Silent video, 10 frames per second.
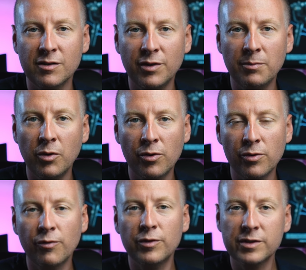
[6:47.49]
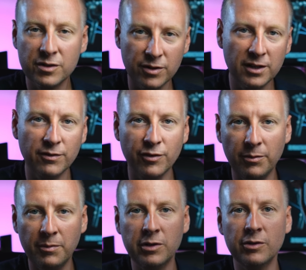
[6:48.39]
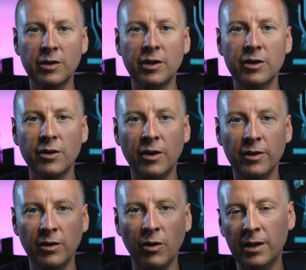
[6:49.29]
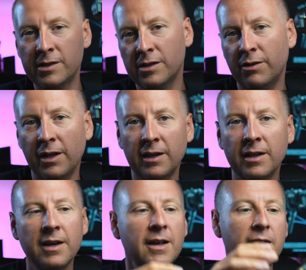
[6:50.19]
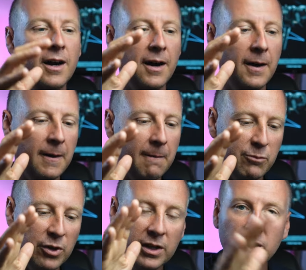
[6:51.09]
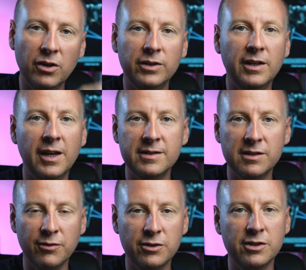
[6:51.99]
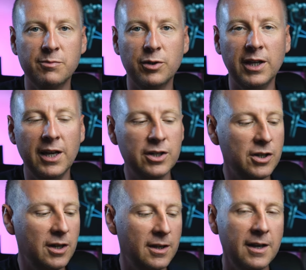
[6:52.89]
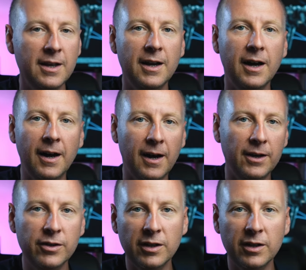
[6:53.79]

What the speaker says: of the motor straight from the menu here on the OLED screen. You can lock the axis for transportation. You